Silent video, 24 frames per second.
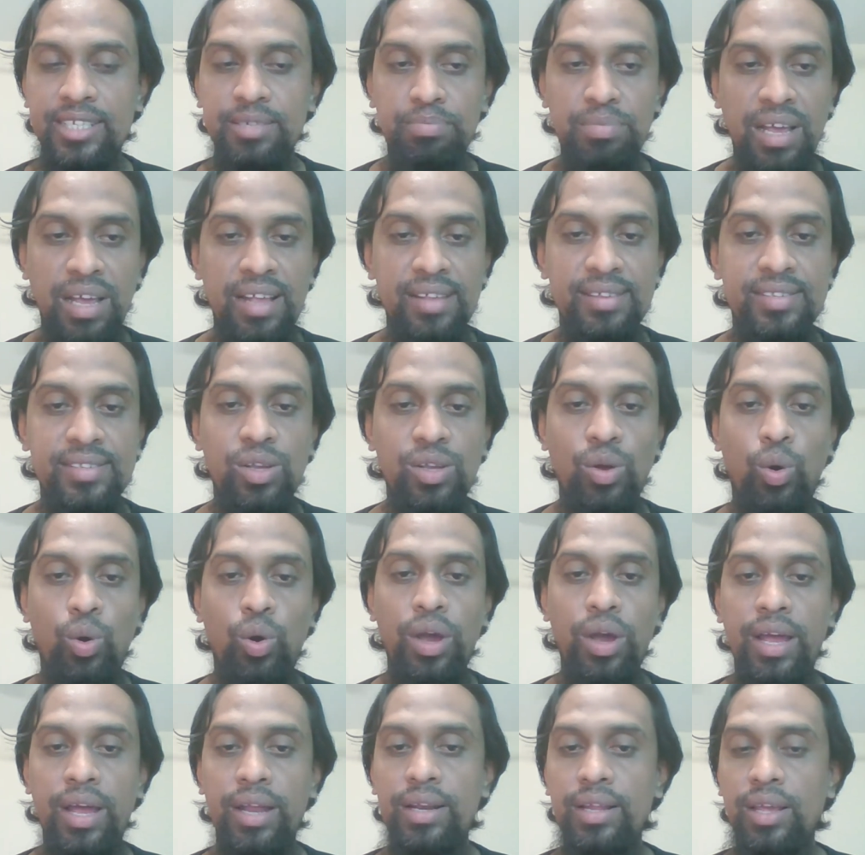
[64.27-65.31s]
means
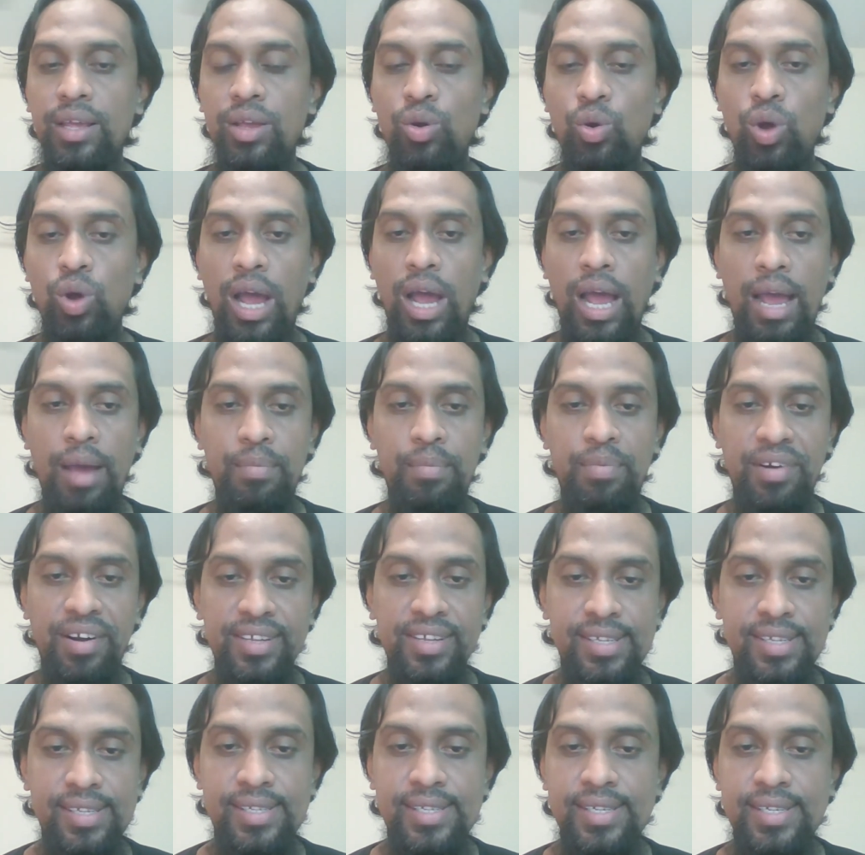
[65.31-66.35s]
when you have
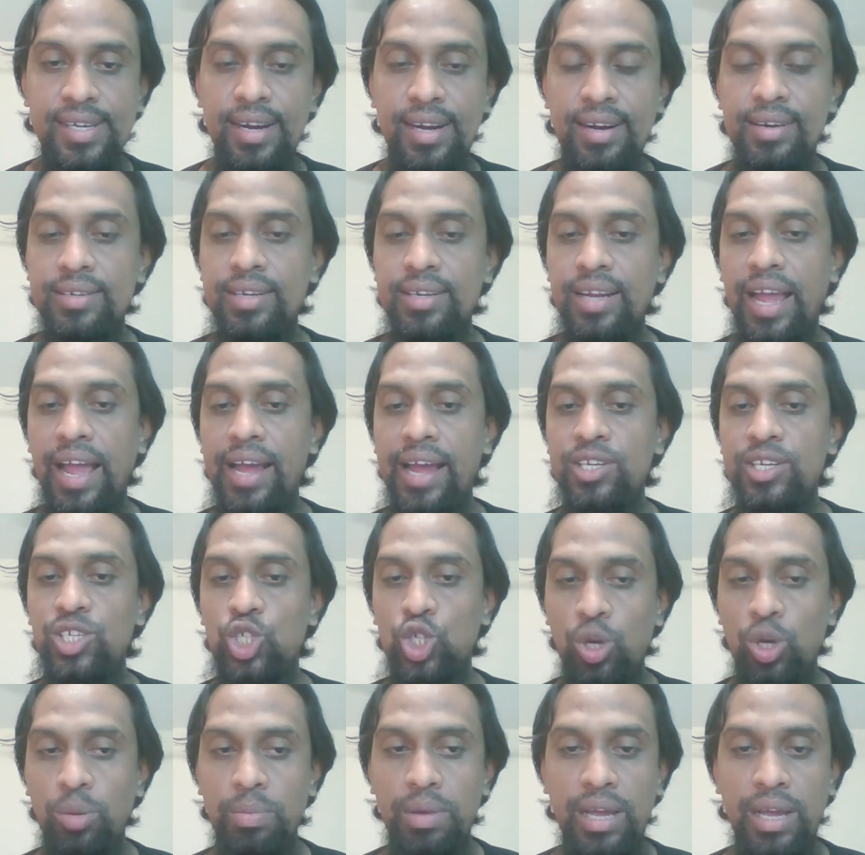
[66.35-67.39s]
registered a
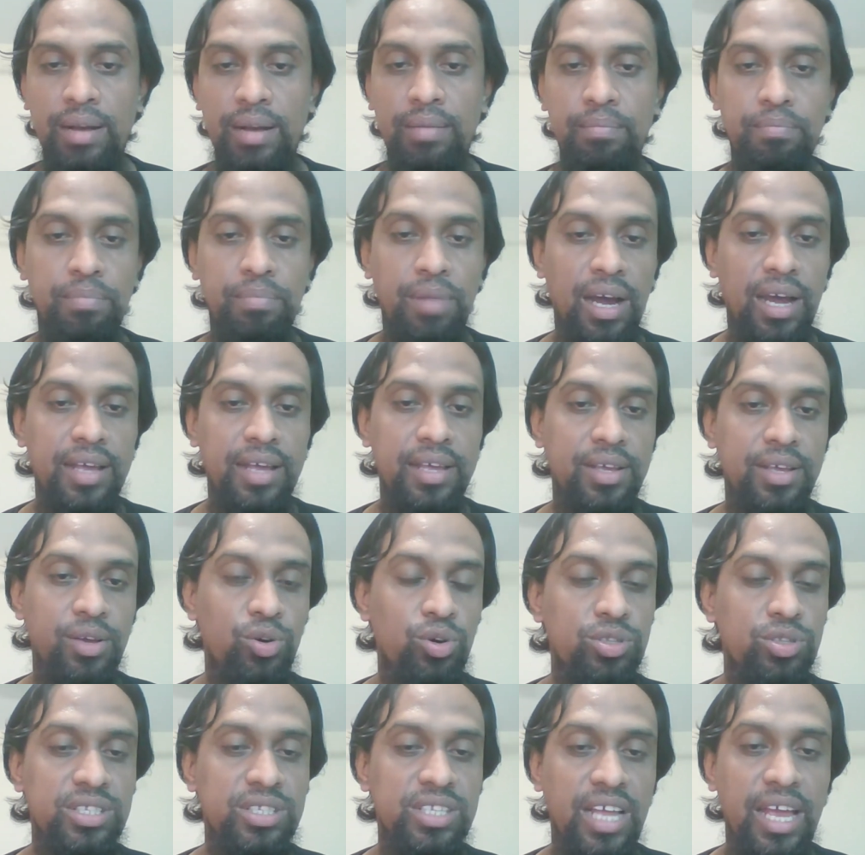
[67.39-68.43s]
domain by your
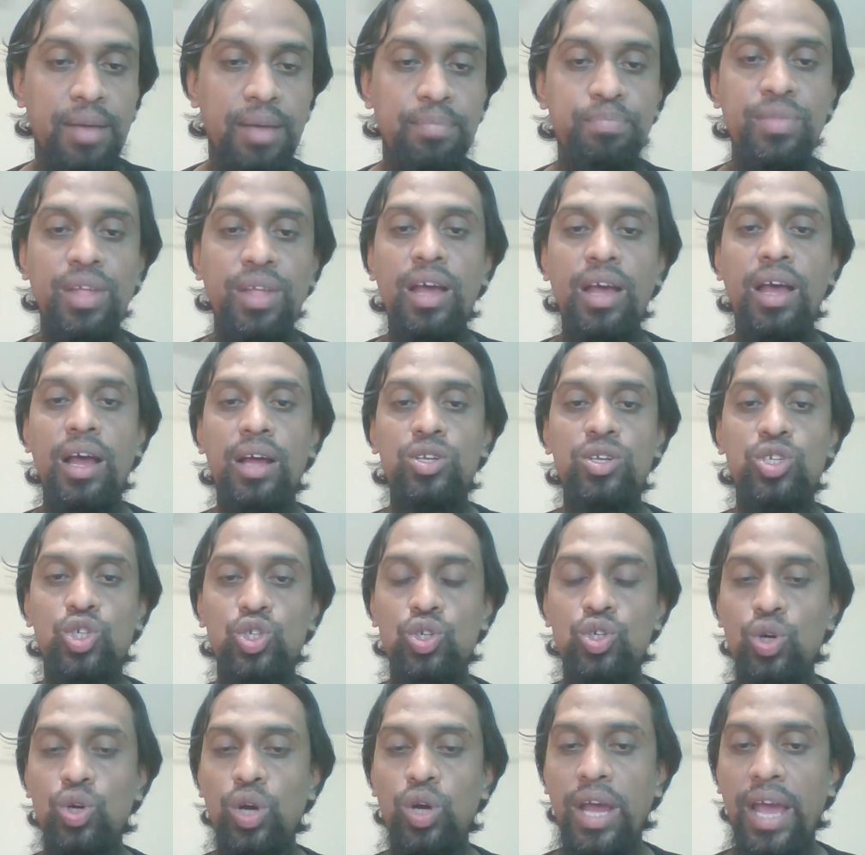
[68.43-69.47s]
name
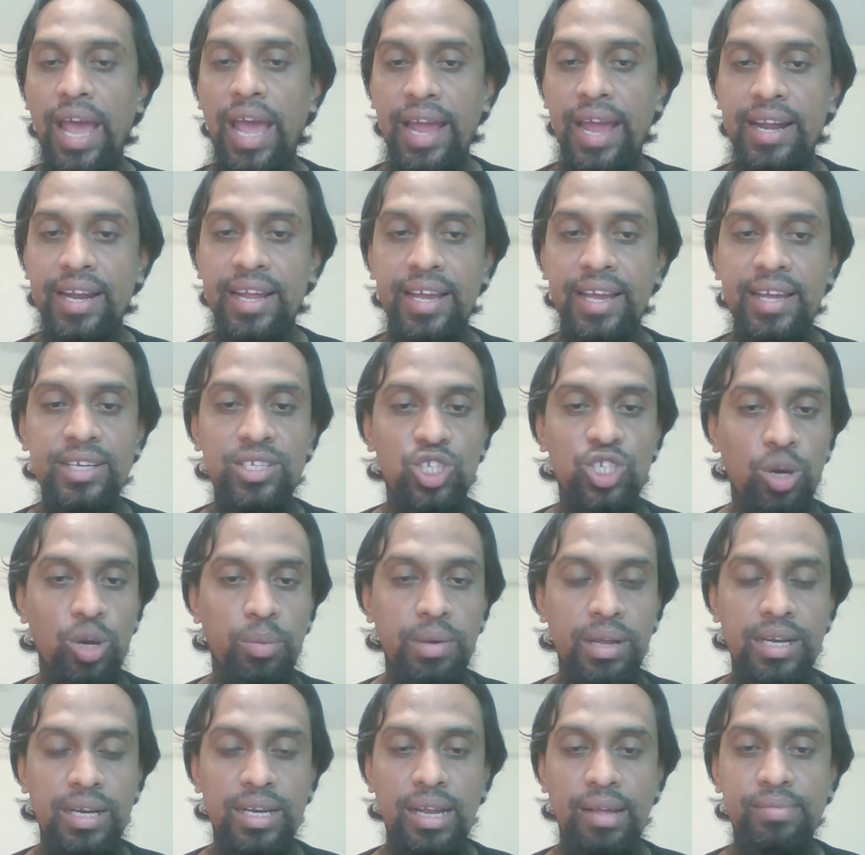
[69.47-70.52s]
to any
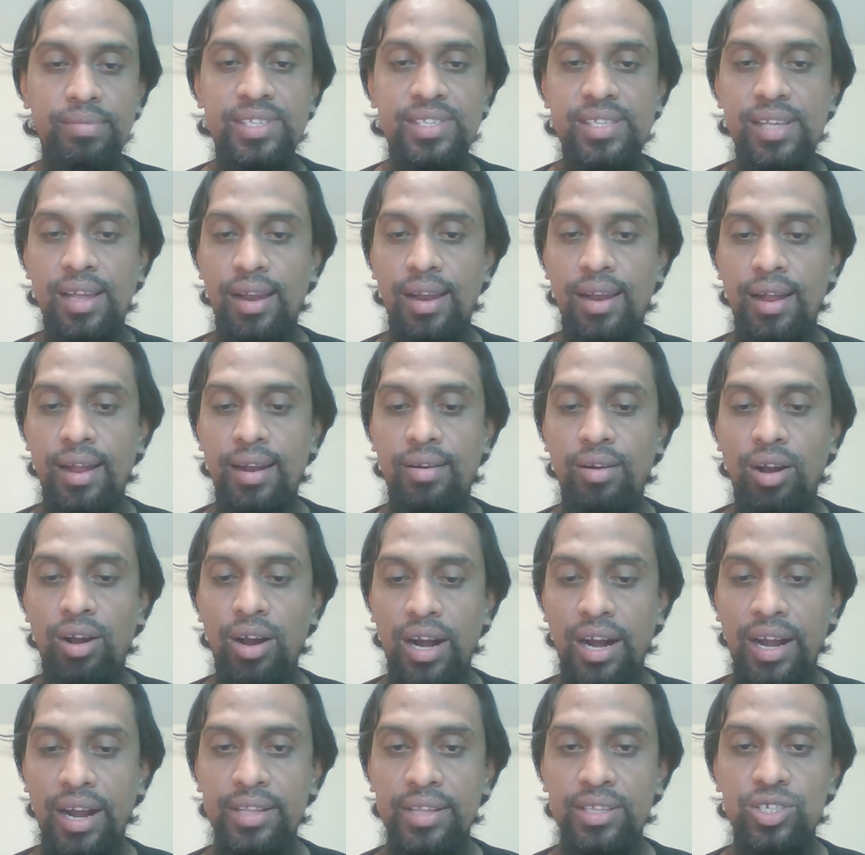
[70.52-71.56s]
domain name seller
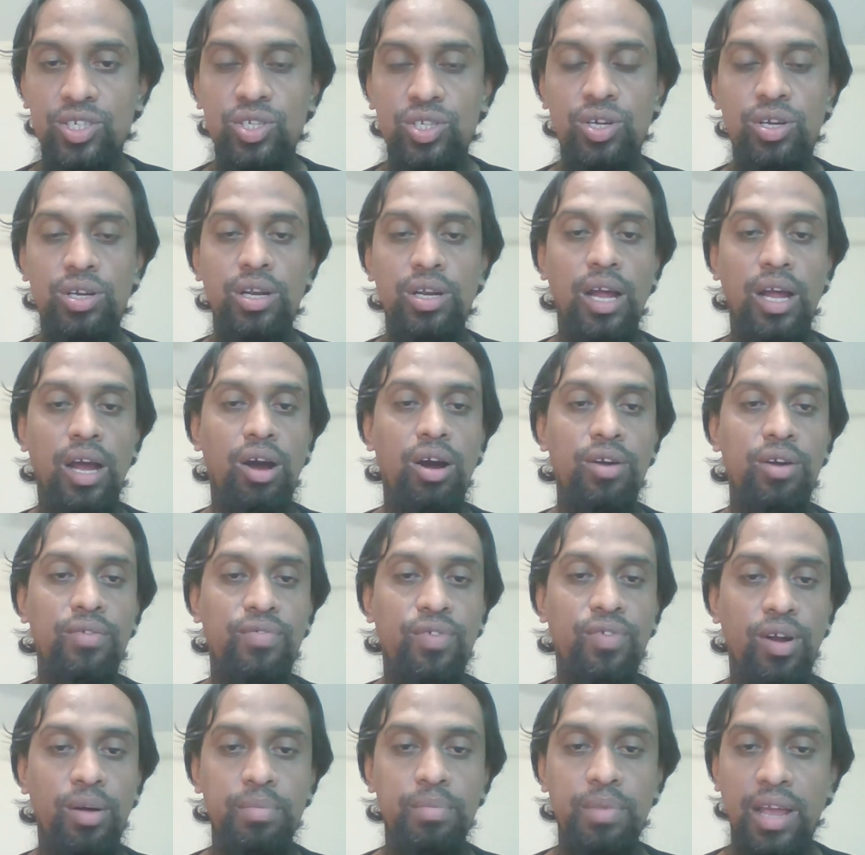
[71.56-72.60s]
organization or
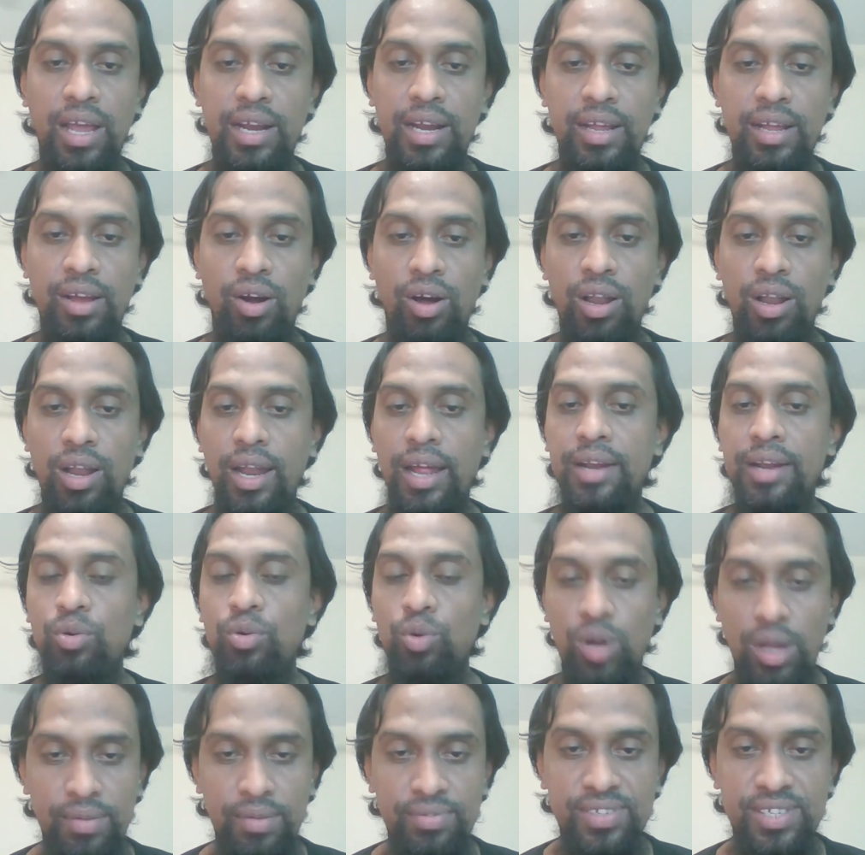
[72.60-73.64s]
from any online
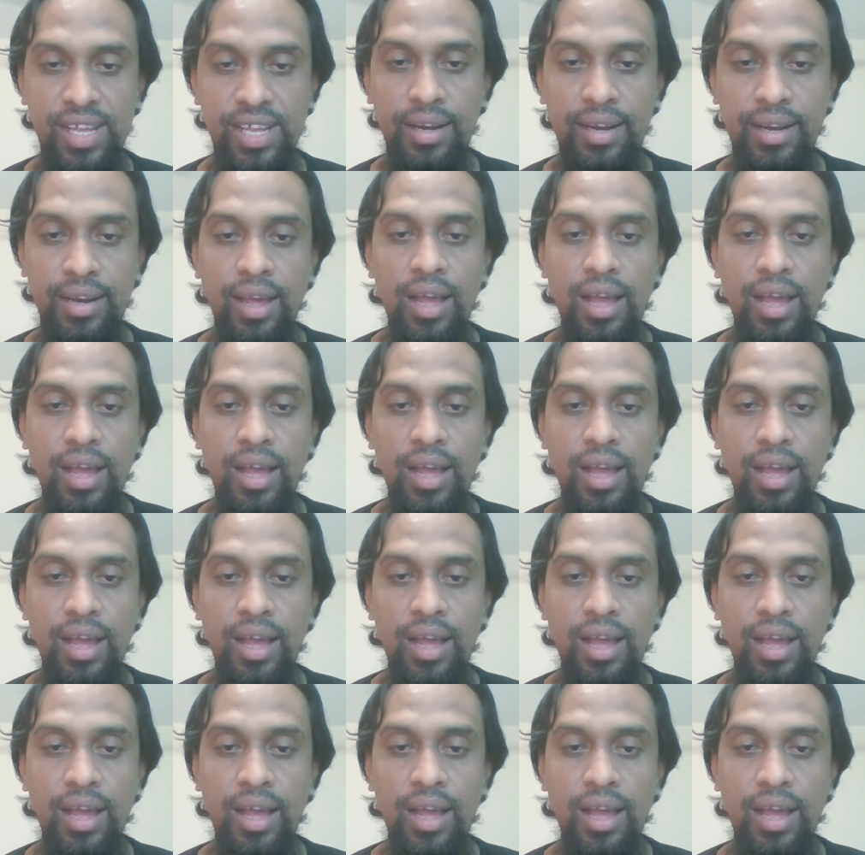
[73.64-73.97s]
website.